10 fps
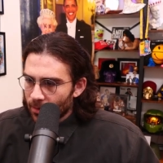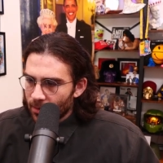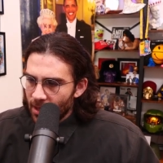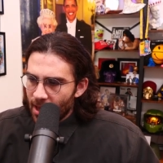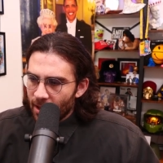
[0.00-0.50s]

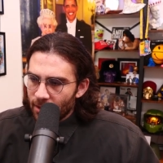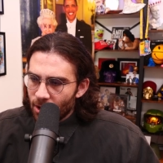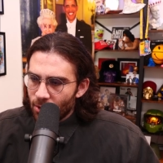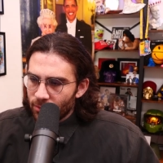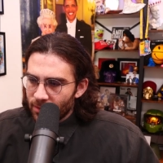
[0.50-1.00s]
Yeah,
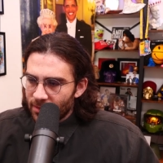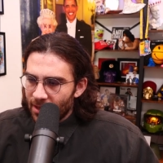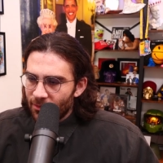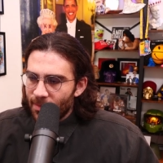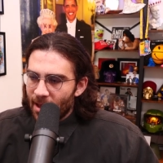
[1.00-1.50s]
no. The
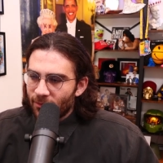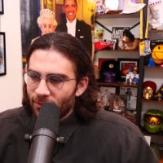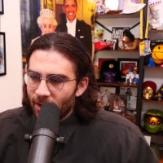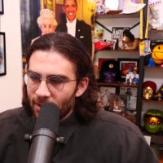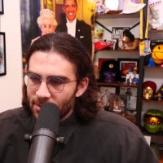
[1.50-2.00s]
Davy Back
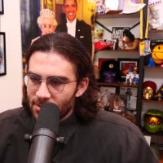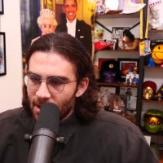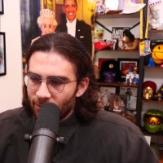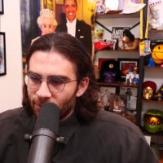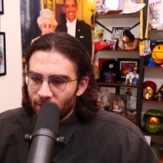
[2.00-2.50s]
fight is
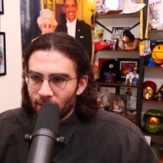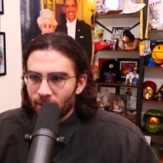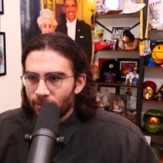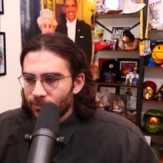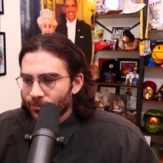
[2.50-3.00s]
not
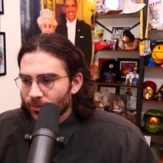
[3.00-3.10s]
filler.